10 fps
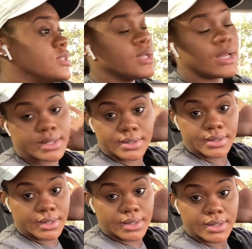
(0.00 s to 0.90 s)

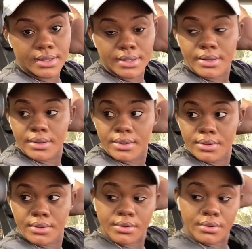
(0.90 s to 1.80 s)

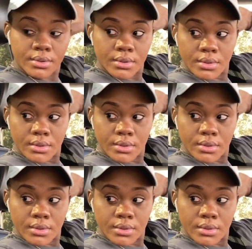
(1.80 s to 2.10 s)
The person shown says nothing.